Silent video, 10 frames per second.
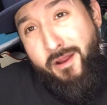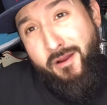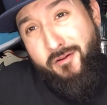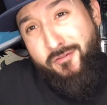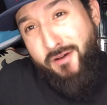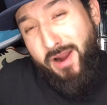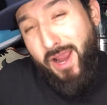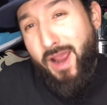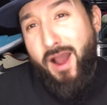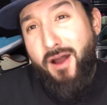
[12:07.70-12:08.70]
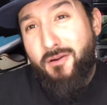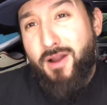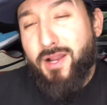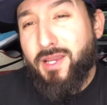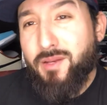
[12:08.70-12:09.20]
Fuck it, I'll
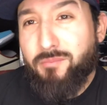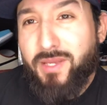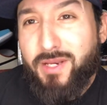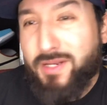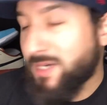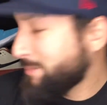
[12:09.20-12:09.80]
rock it and beat it up.